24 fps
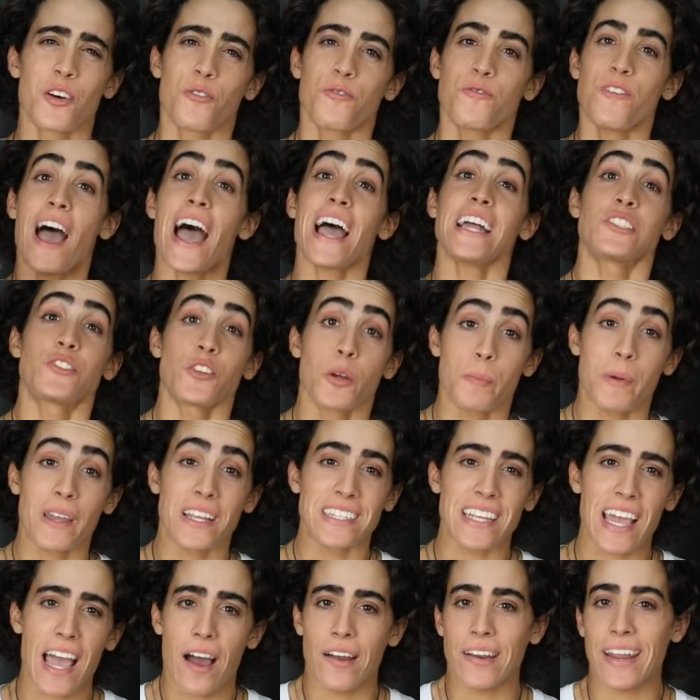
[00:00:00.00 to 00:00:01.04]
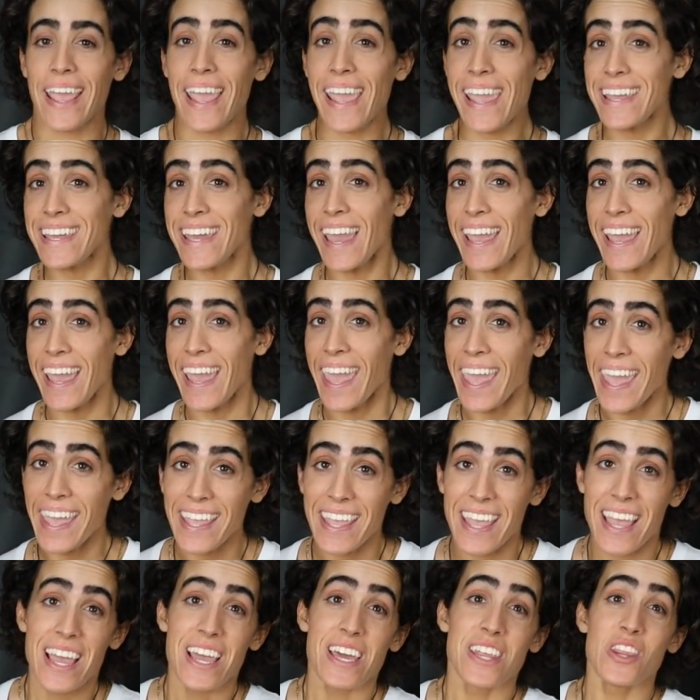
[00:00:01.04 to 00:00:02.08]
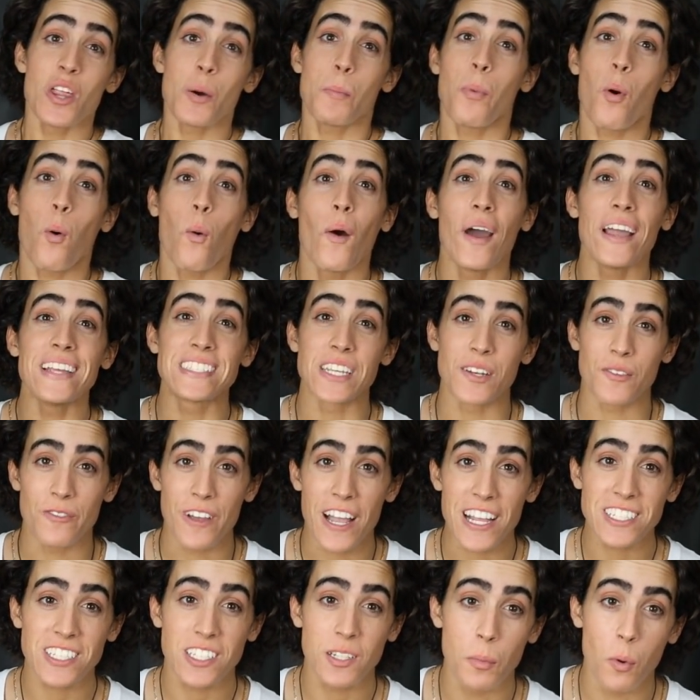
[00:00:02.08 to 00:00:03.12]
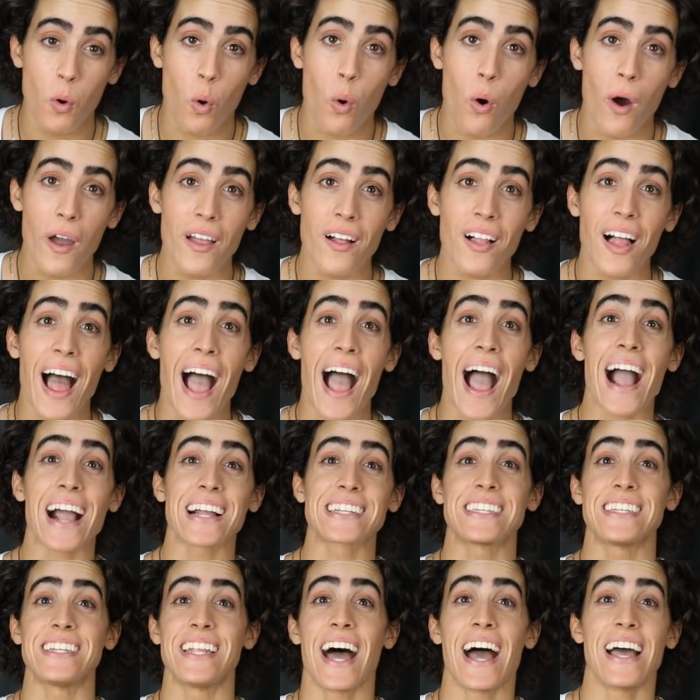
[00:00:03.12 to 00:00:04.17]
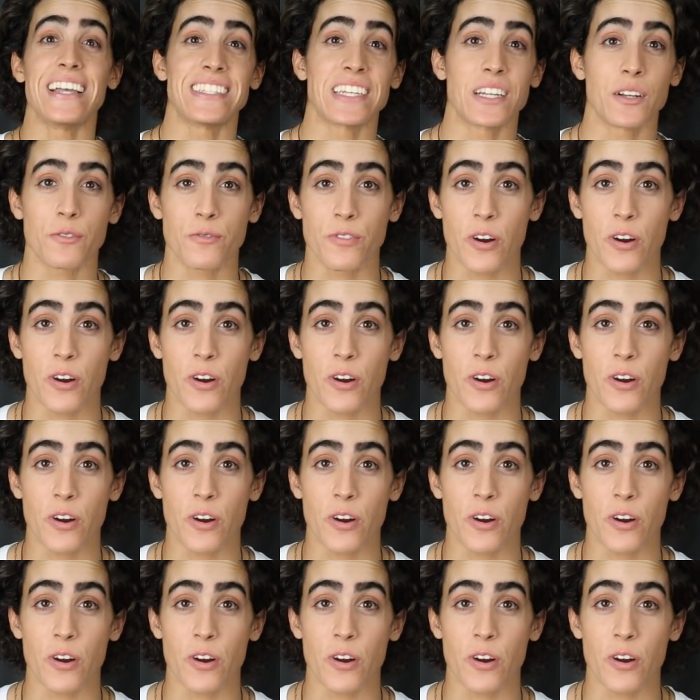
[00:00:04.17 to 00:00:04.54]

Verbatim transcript: The fat dripping down, aka the poison vegetable oil oxidizing